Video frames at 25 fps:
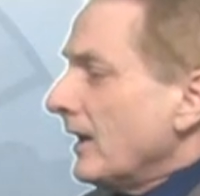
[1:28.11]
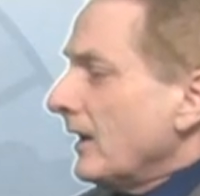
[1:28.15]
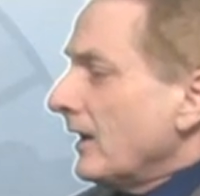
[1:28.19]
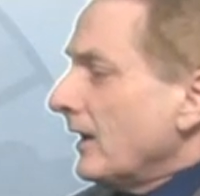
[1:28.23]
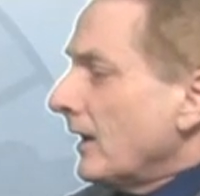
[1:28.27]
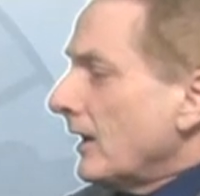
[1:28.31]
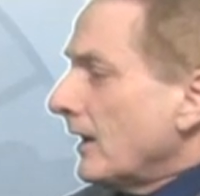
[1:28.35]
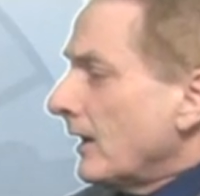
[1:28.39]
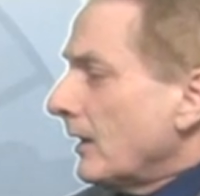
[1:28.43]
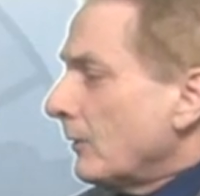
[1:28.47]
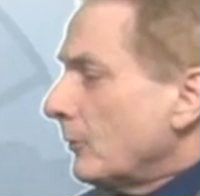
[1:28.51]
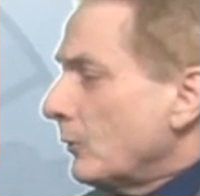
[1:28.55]

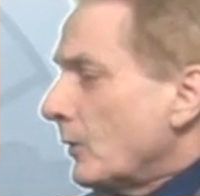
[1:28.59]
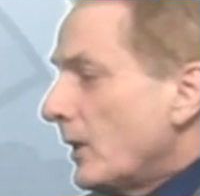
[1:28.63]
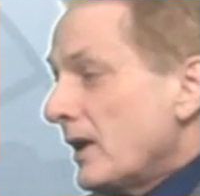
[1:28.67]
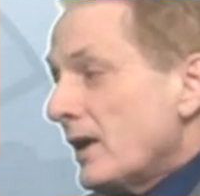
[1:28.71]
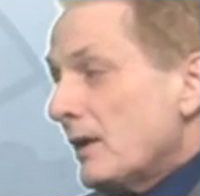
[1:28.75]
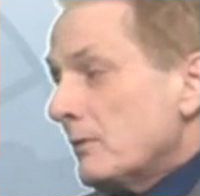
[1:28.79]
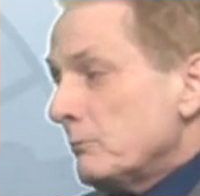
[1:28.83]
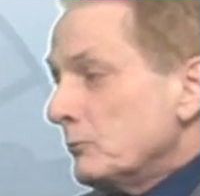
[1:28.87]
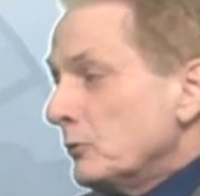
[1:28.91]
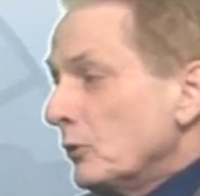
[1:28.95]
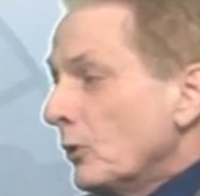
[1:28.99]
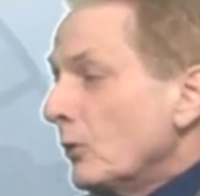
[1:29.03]
Way
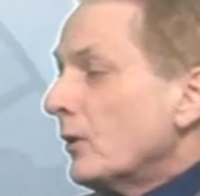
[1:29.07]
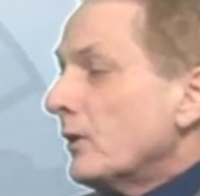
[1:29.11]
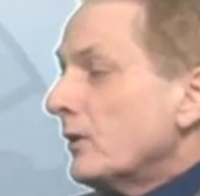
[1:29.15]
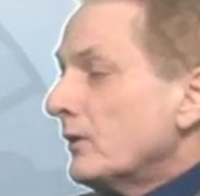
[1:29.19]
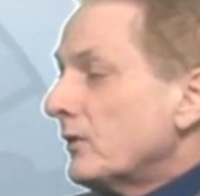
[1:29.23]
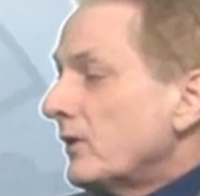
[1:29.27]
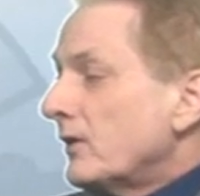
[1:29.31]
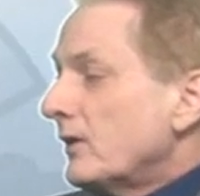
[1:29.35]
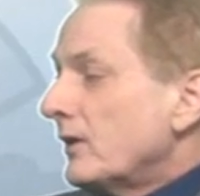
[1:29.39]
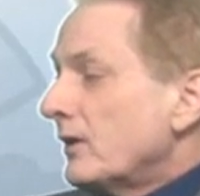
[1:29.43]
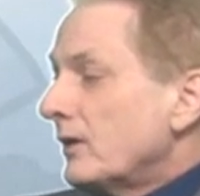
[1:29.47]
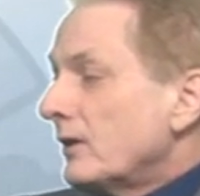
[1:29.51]
up
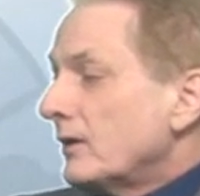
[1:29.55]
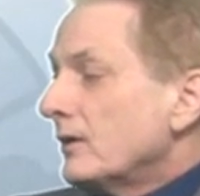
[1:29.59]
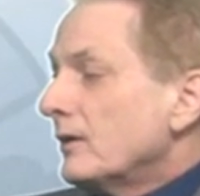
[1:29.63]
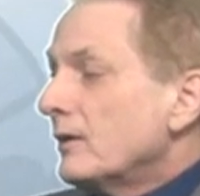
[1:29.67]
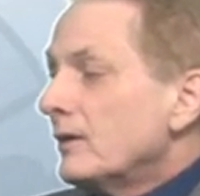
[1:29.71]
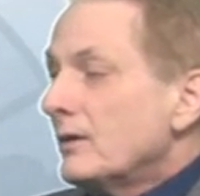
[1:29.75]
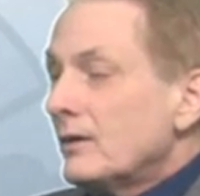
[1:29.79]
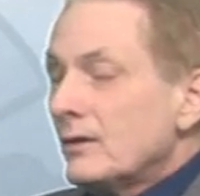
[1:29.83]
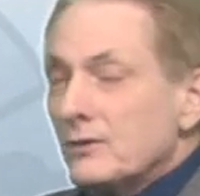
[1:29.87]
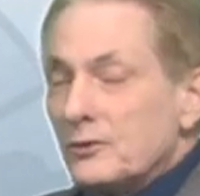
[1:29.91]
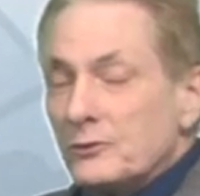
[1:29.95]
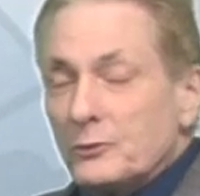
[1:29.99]
north there
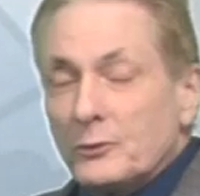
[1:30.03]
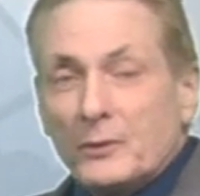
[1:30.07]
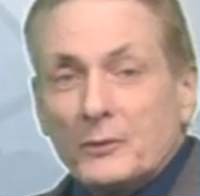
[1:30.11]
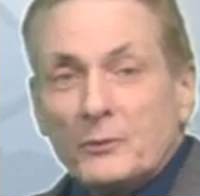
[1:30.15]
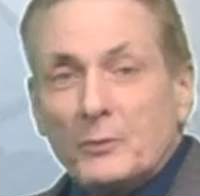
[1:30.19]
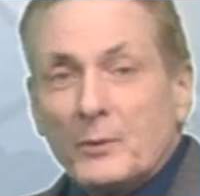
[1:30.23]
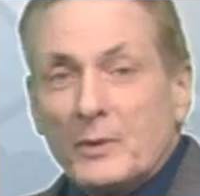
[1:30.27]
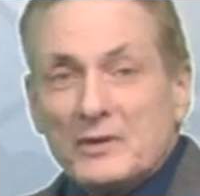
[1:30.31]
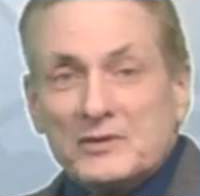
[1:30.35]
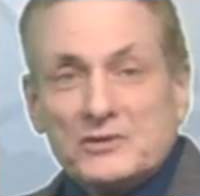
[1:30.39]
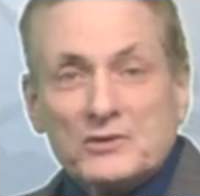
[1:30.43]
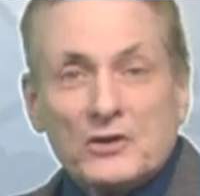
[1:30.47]
on the
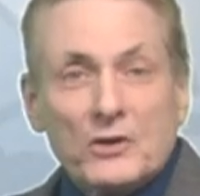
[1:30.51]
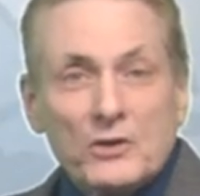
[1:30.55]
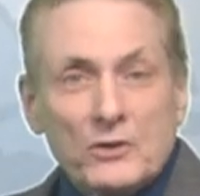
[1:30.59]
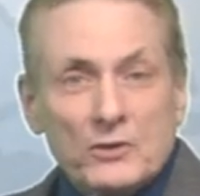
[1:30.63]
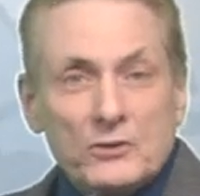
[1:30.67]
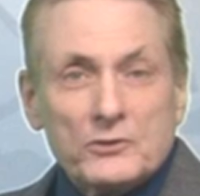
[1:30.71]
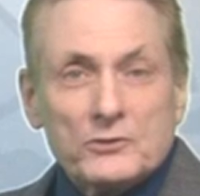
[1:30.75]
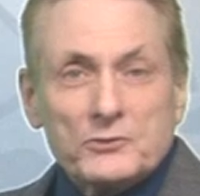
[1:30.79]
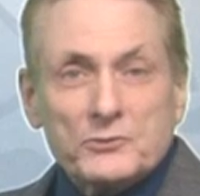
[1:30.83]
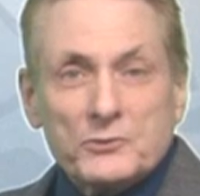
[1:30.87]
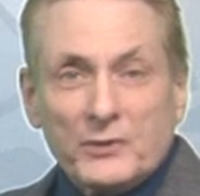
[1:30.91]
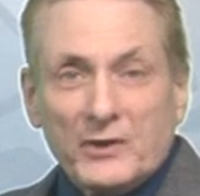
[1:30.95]
northwest
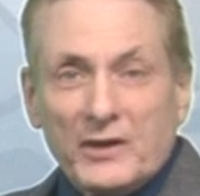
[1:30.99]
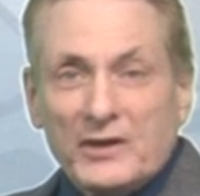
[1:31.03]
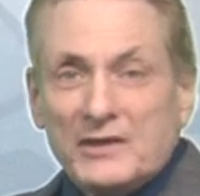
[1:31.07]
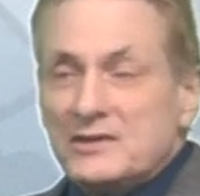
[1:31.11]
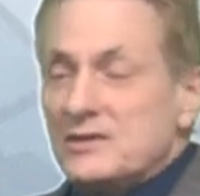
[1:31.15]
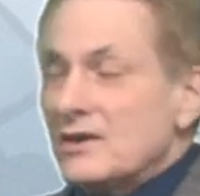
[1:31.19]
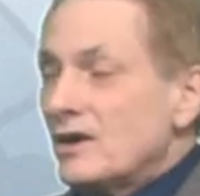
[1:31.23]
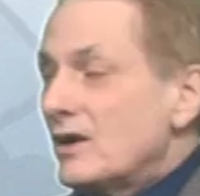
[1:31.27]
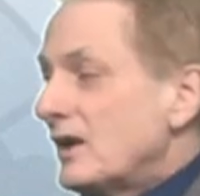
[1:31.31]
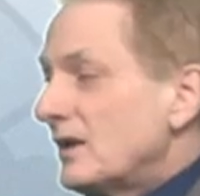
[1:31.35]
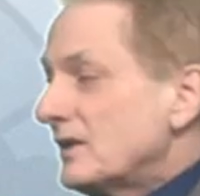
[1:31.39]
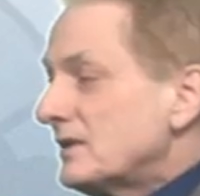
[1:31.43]
coast, Red
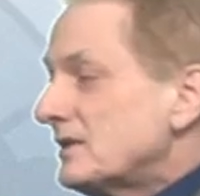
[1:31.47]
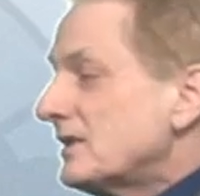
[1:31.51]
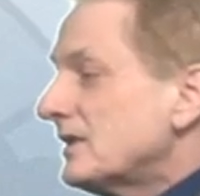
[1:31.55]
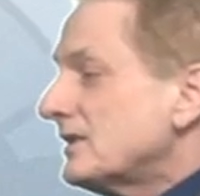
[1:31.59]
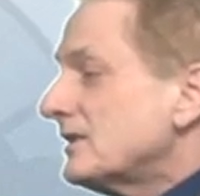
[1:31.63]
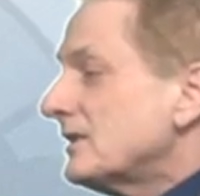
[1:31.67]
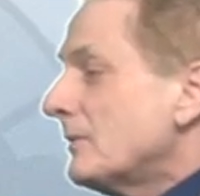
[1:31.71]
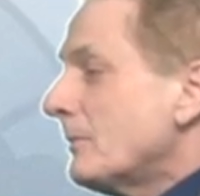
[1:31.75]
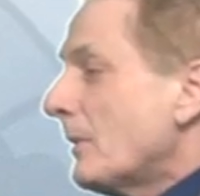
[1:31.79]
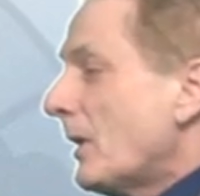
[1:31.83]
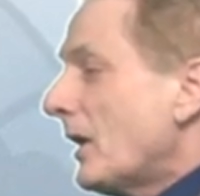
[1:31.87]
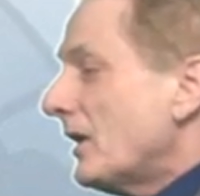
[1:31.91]
Dog,
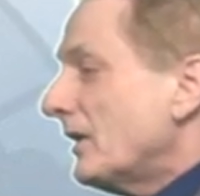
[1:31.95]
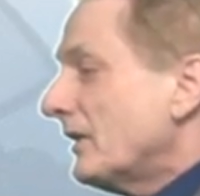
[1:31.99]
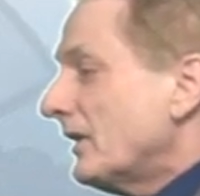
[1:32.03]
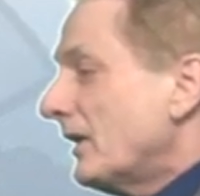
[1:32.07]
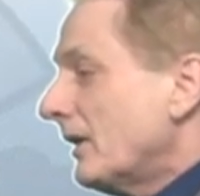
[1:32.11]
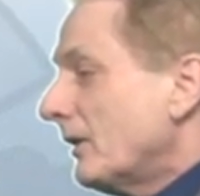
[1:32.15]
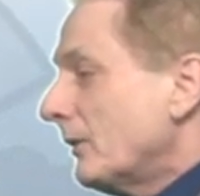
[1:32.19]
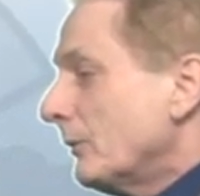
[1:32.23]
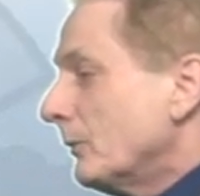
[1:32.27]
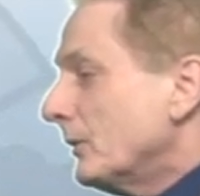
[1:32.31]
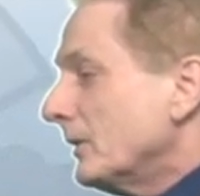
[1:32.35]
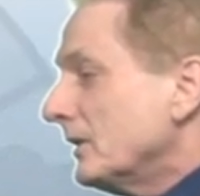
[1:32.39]
60 mile an
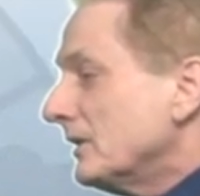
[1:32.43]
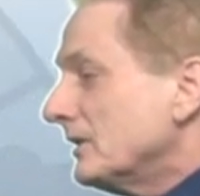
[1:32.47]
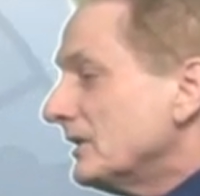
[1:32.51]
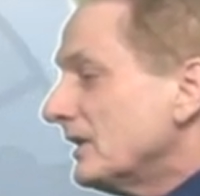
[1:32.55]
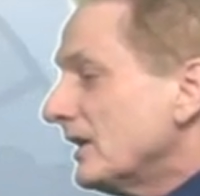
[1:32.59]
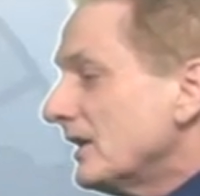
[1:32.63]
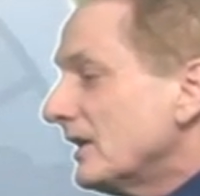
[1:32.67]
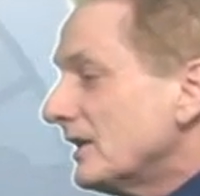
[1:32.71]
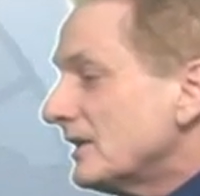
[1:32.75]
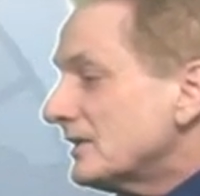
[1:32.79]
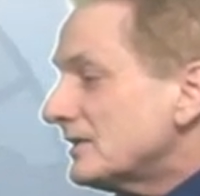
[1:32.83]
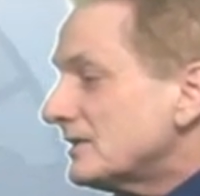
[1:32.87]
hour wind
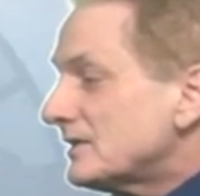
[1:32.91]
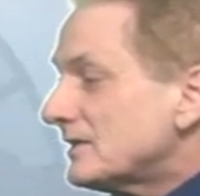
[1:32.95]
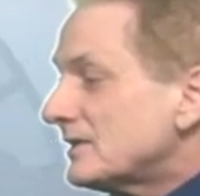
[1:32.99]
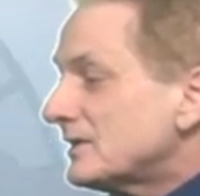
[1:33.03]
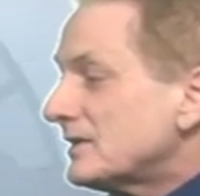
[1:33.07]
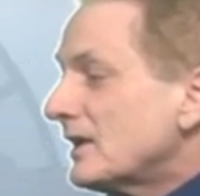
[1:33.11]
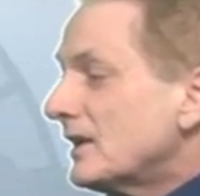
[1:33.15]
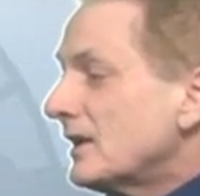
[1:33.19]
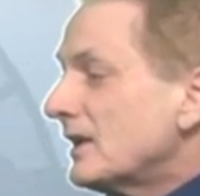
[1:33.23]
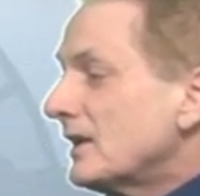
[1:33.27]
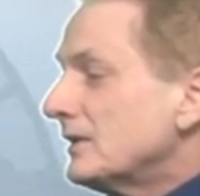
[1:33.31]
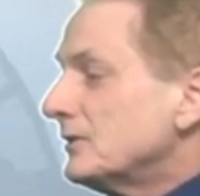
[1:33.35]
gusts
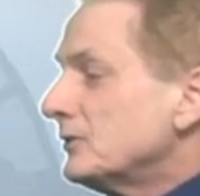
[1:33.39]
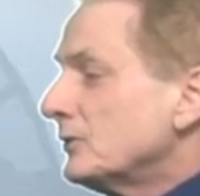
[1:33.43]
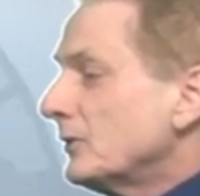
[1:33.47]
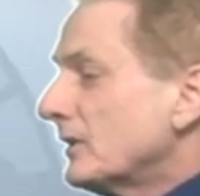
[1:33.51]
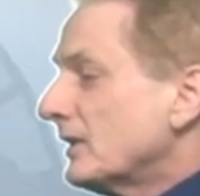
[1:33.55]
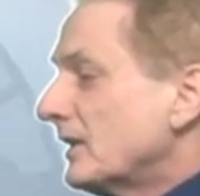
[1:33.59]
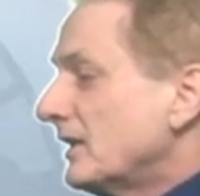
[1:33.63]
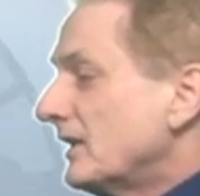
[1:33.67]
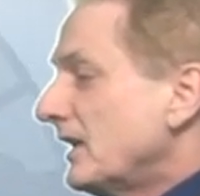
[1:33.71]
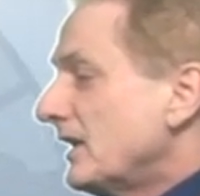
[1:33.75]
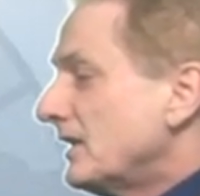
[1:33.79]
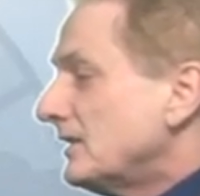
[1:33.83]
during
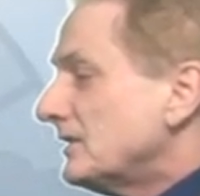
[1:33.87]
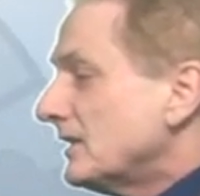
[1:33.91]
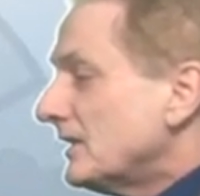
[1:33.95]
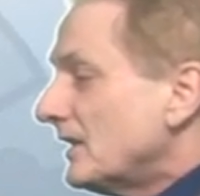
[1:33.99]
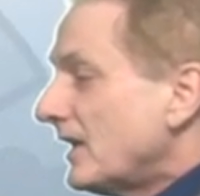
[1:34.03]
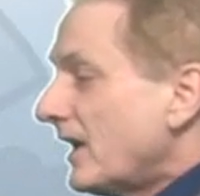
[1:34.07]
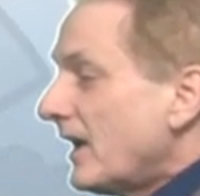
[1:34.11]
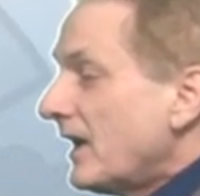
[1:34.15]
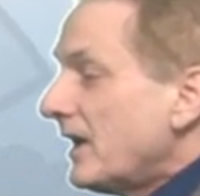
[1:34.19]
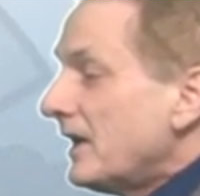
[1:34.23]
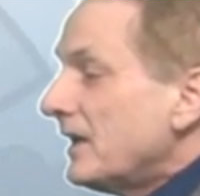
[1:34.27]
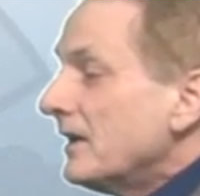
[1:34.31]
the day
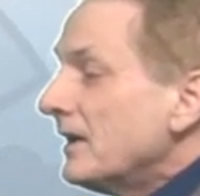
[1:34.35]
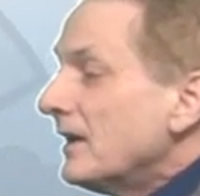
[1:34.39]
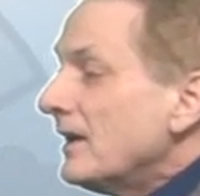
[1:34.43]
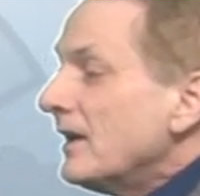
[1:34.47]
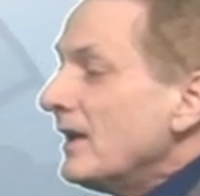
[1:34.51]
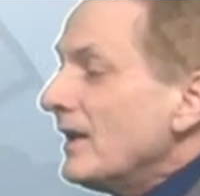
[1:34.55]
today,